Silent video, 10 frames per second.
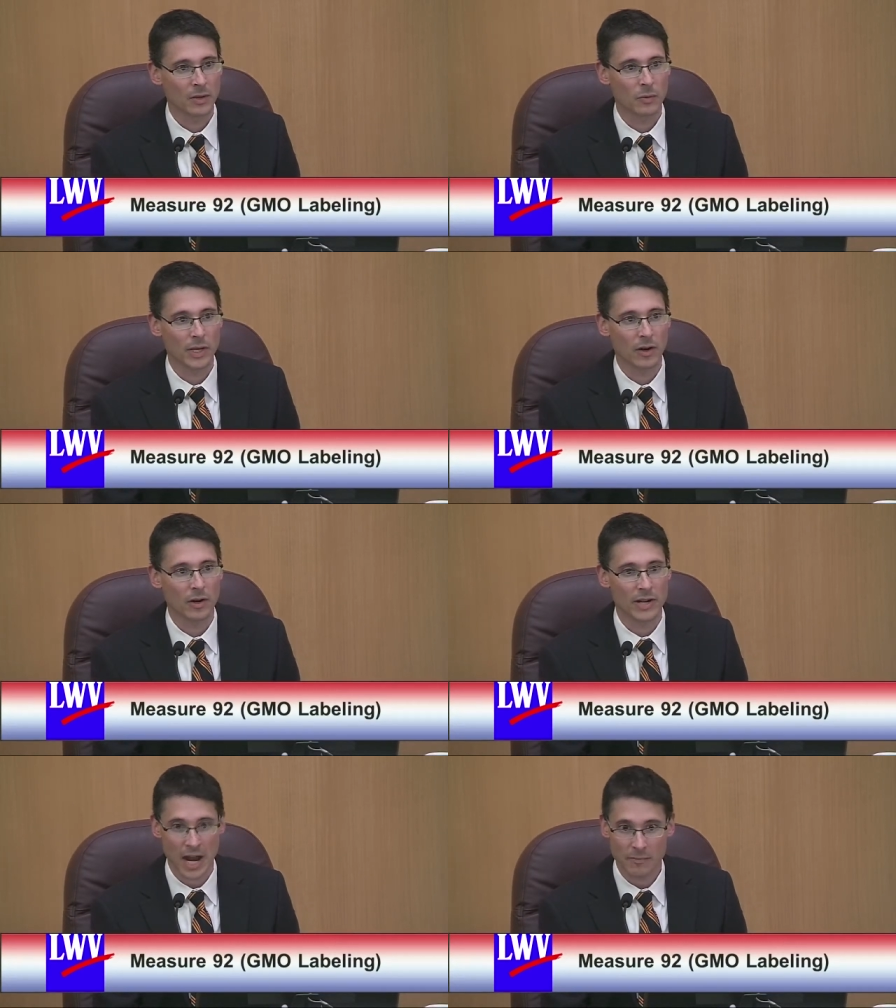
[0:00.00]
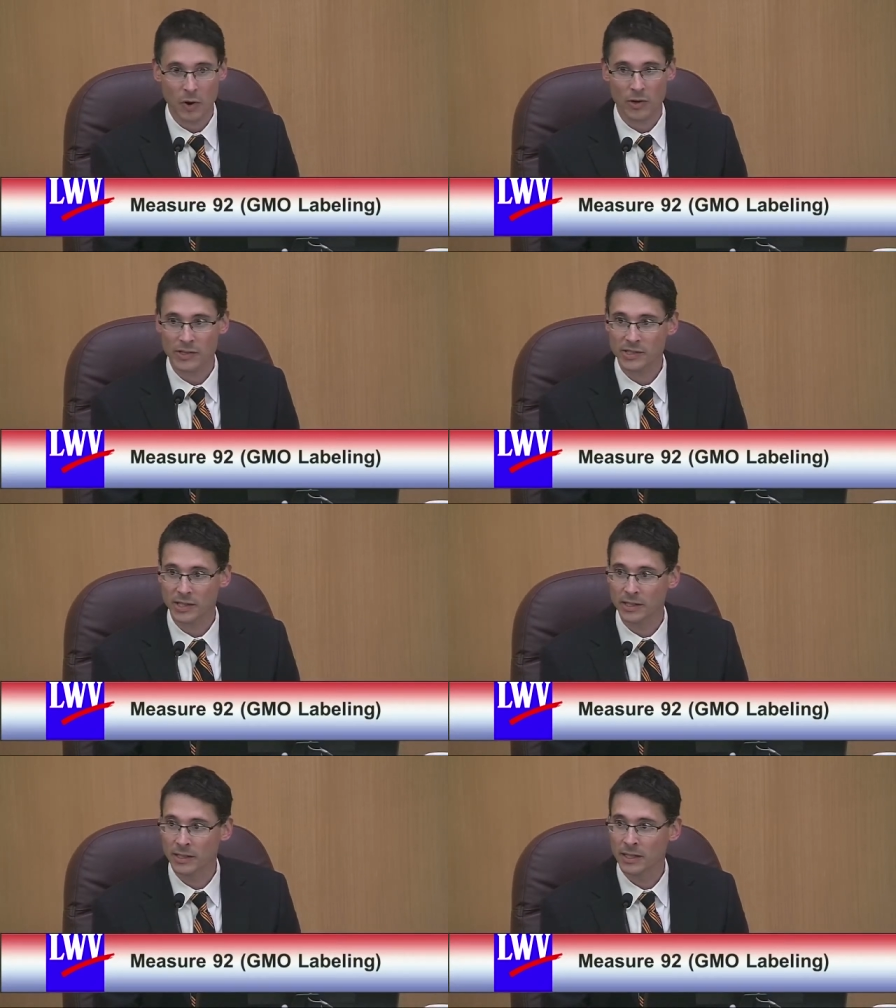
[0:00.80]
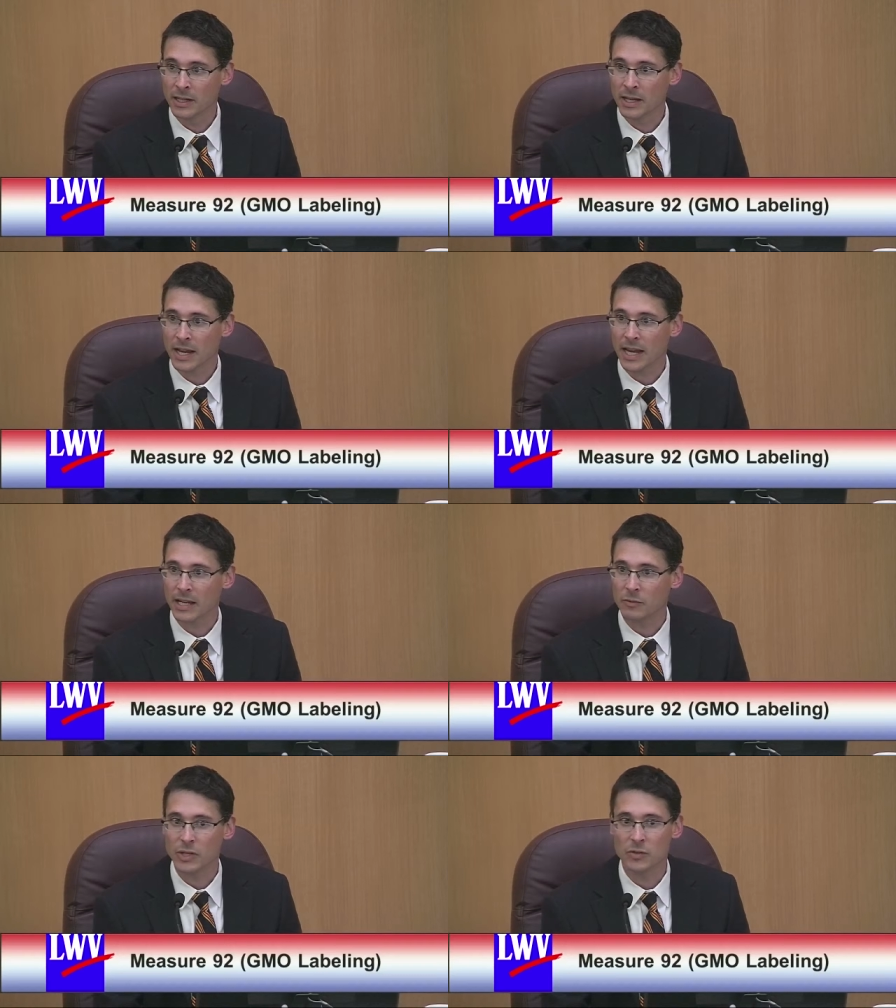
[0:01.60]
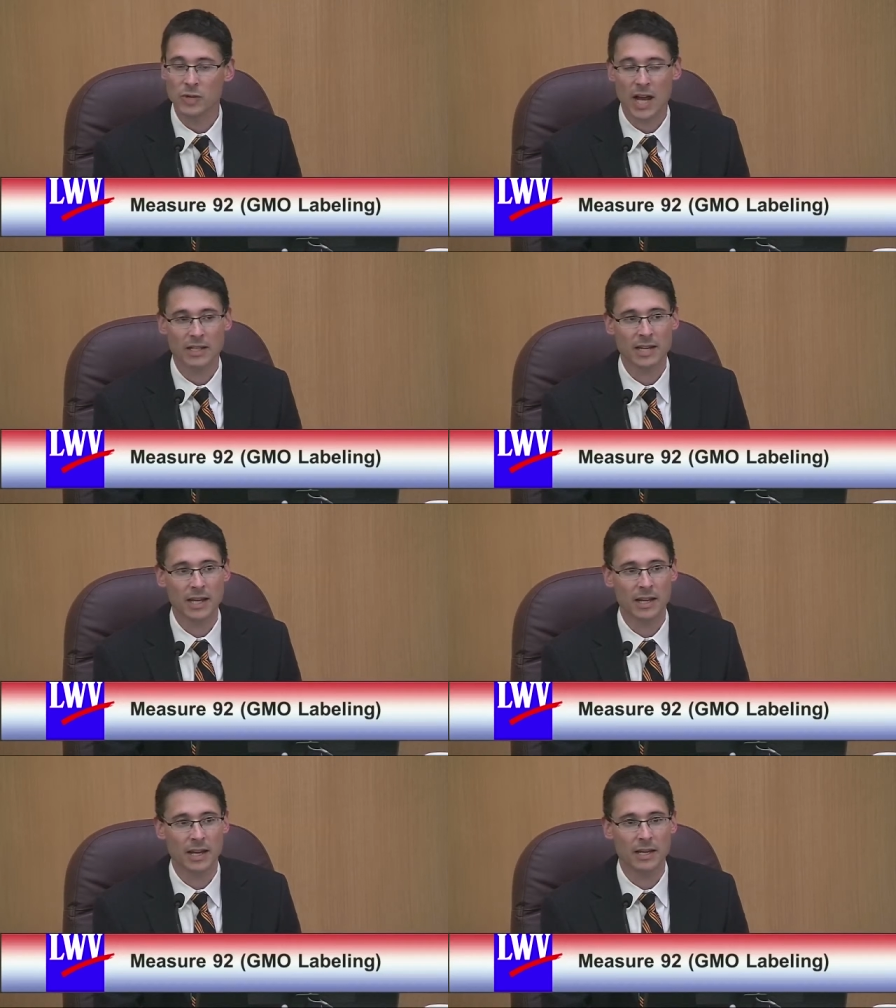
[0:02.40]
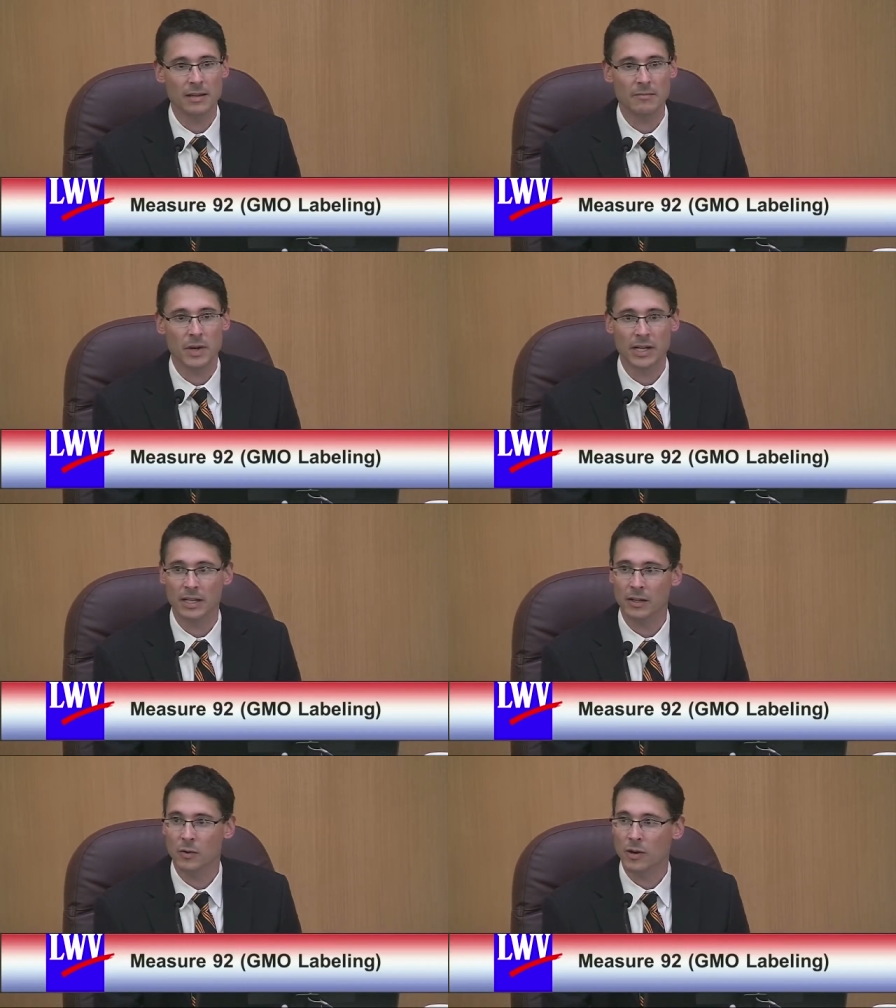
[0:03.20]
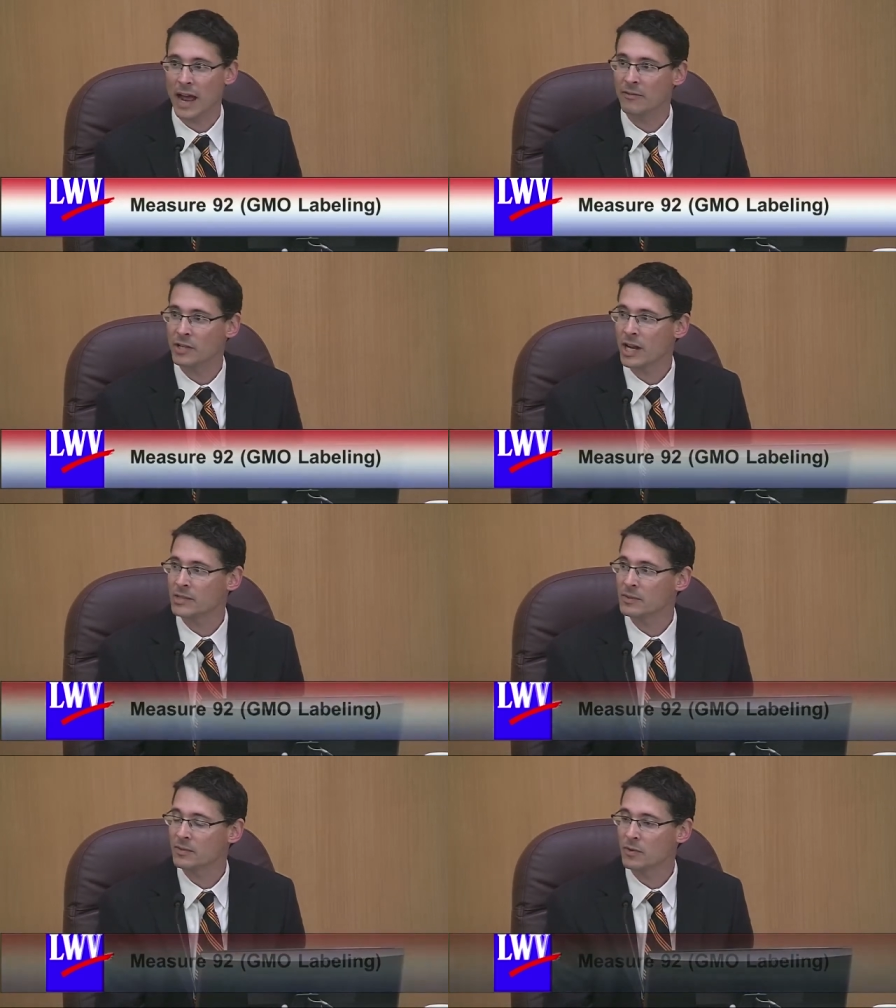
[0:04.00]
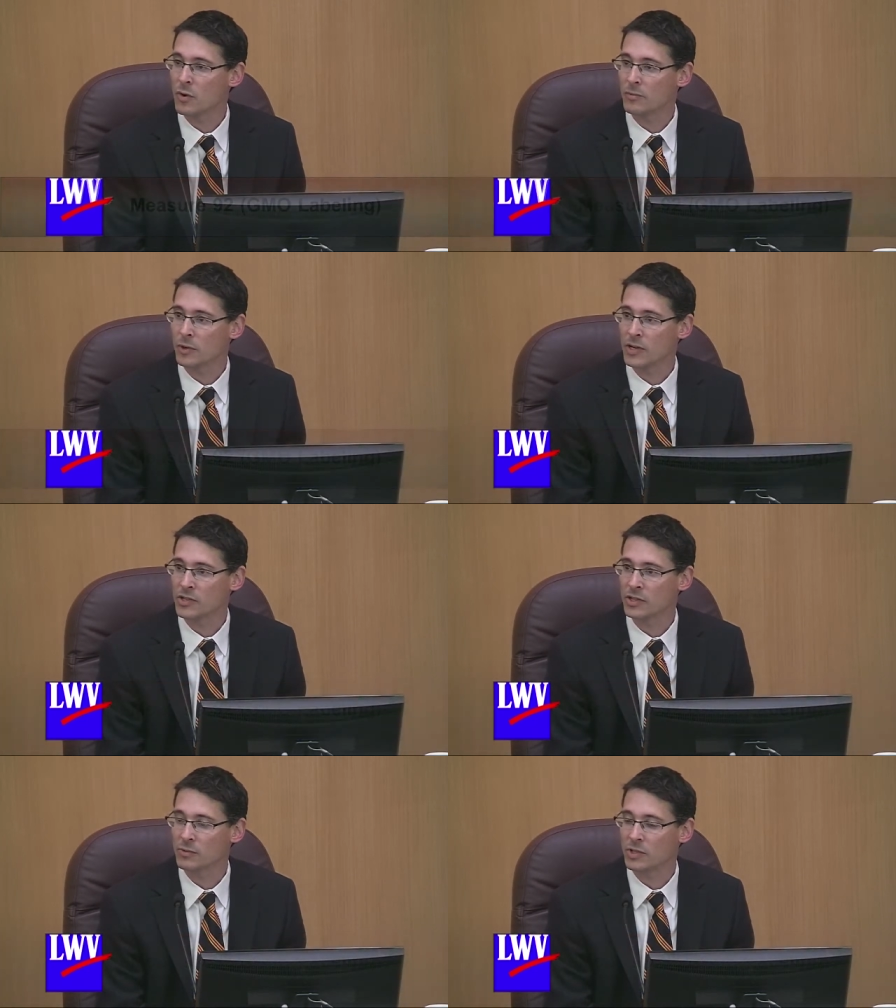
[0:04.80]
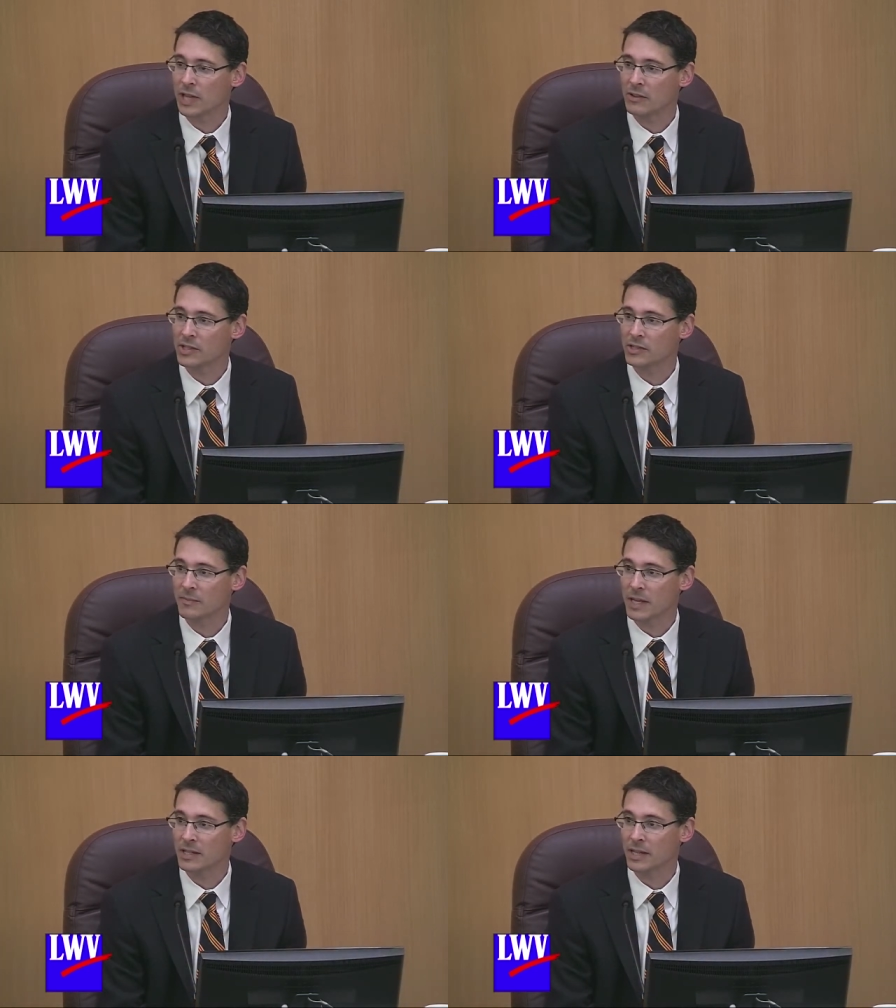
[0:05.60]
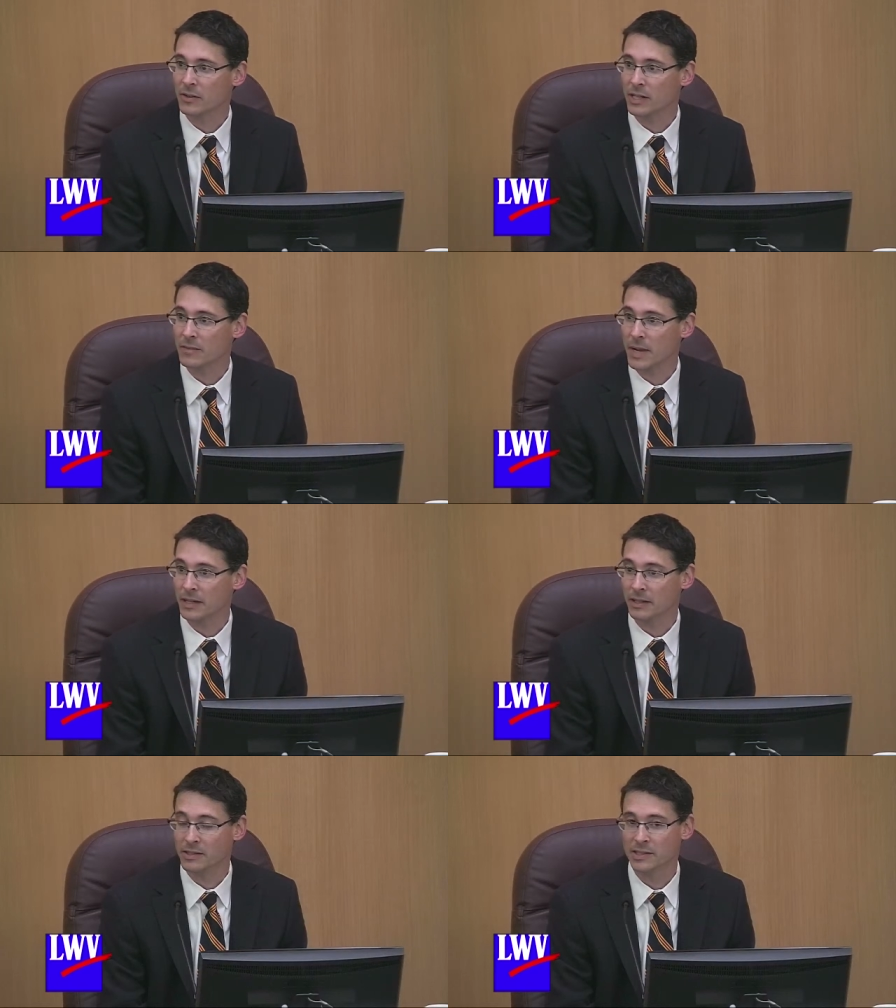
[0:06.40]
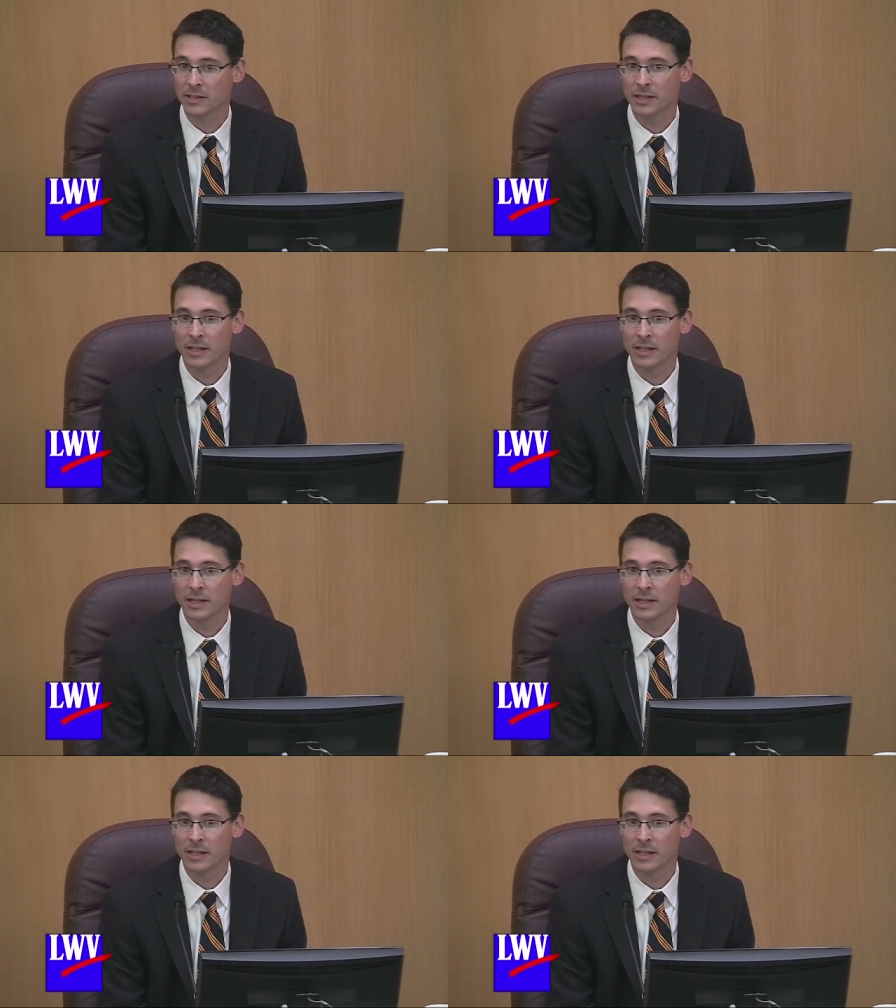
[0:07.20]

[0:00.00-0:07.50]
we are nonpartisan, and we do not take any money or advertisements from corporations, which allows us to maintain our independence.